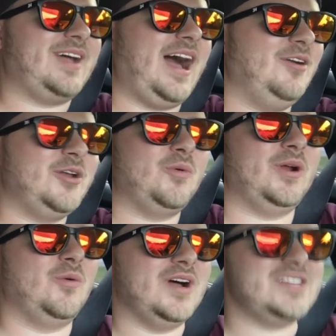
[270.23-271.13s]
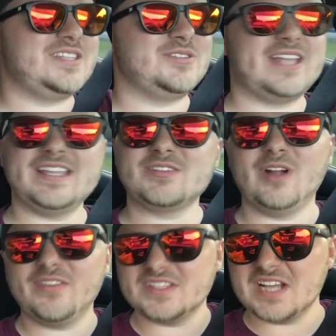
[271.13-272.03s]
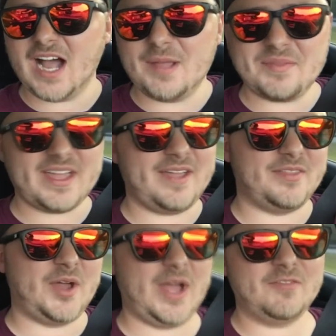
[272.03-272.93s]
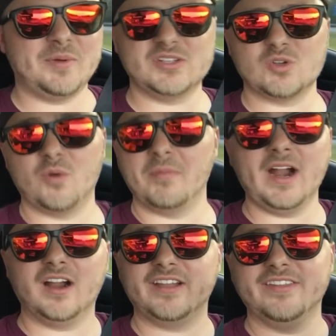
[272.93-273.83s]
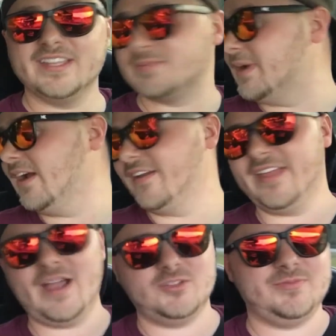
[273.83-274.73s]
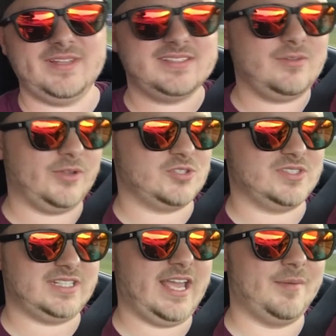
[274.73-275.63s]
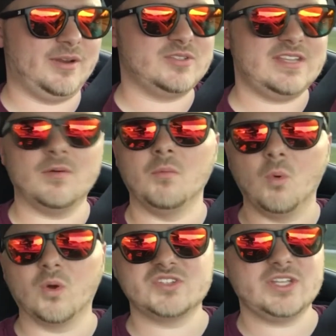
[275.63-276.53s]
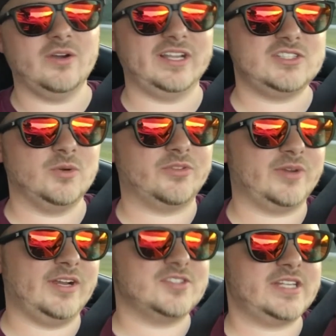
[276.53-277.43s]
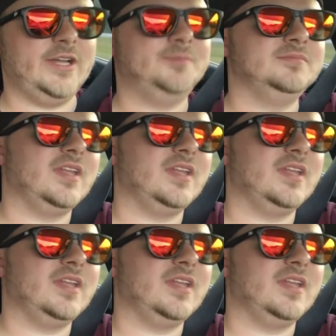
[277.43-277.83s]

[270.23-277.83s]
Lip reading: I don't know what it was. It was, I guess, around the time that everybody was going America this, America that, which I mean, it still goes on today, but it was even more so like 2 or 3 years ago.